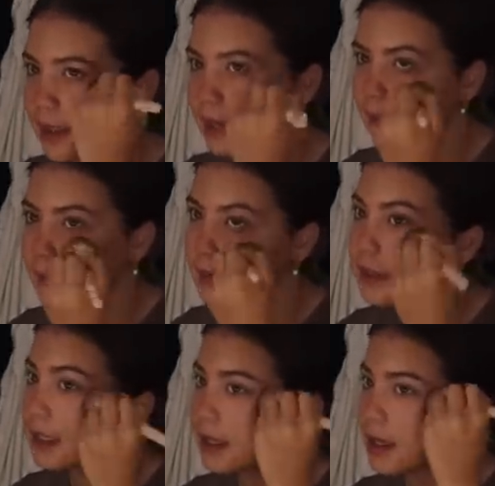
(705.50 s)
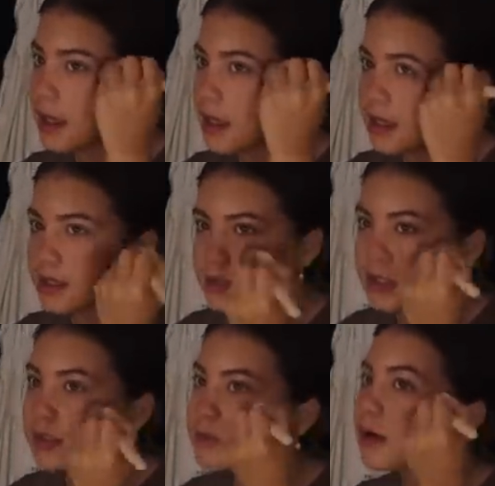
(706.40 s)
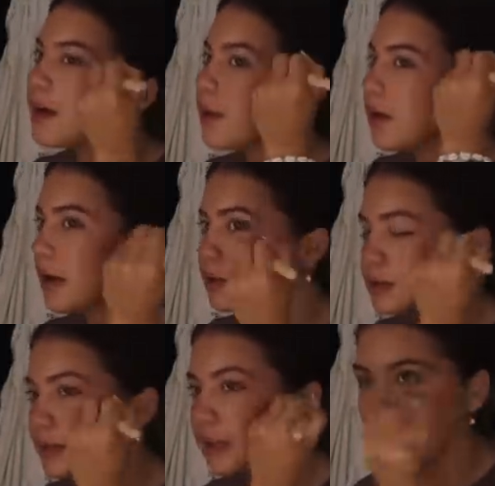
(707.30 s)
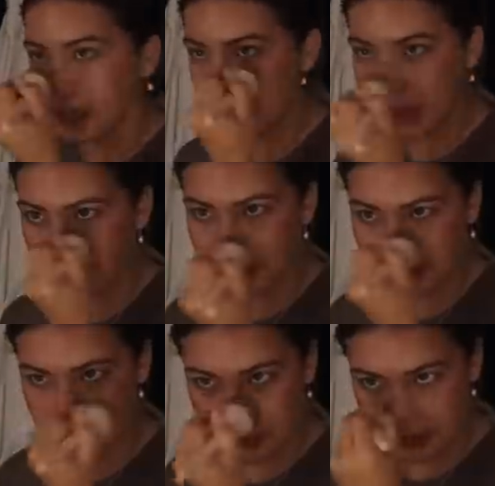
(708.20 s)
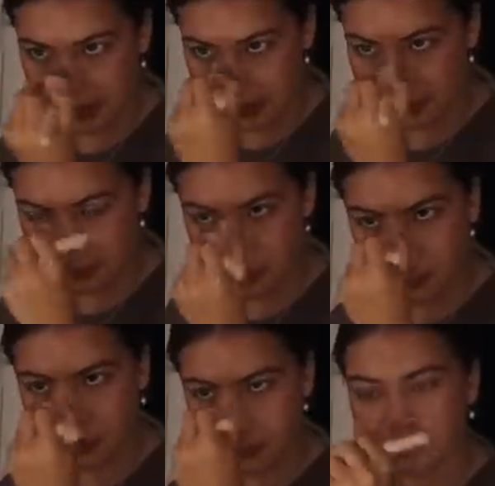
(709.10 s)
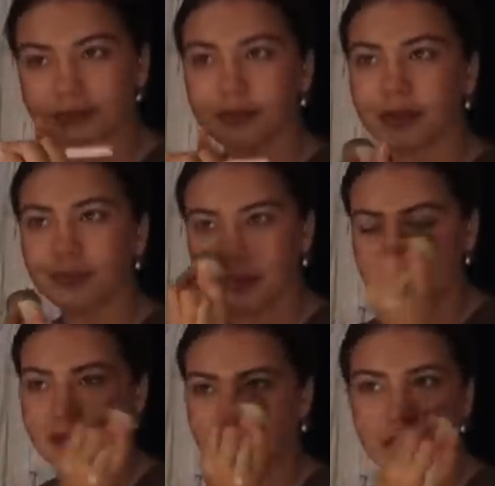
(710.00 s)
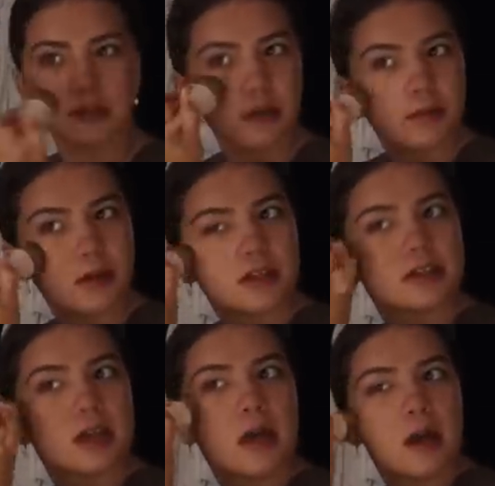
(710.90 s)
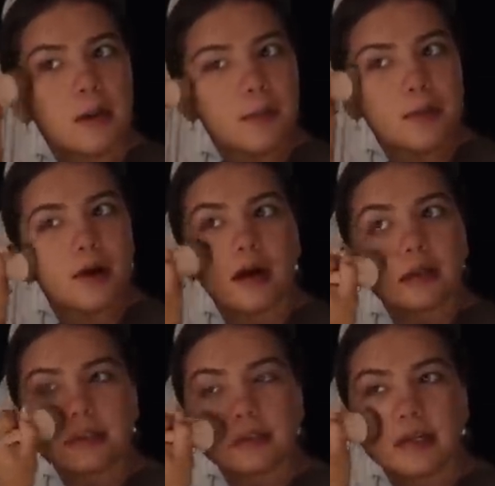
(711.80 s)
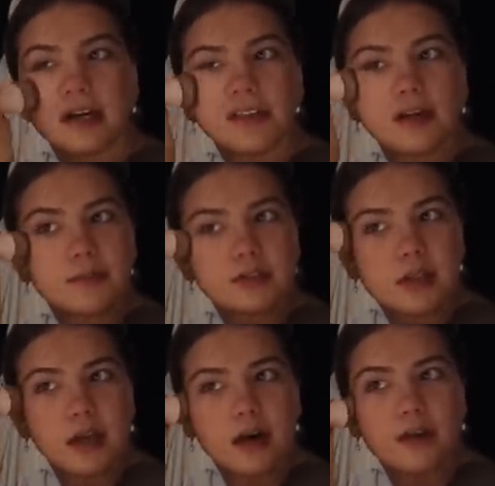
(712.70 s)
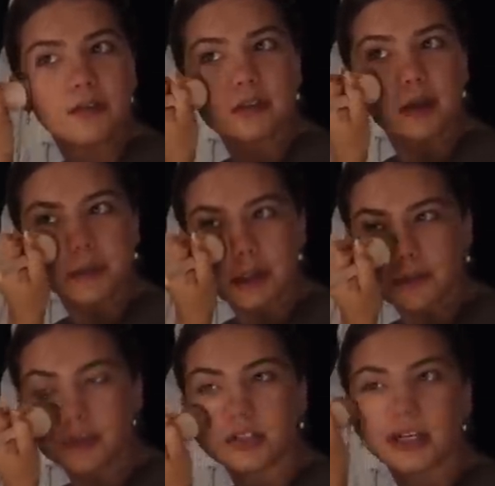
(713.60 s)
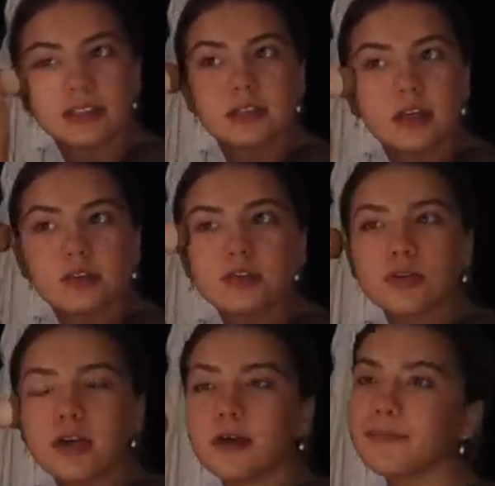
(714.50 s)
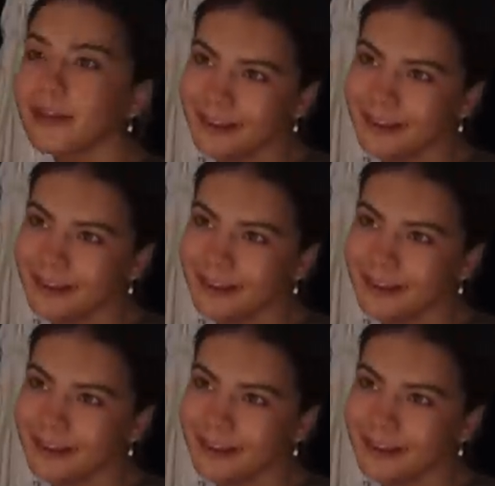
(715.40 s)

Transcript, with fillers: they compete, so that's why they're out doing that. I wanted to go get like a normal breakfast, like not Starbucks, but I think I'm just gonna have the same sandwich as yesterday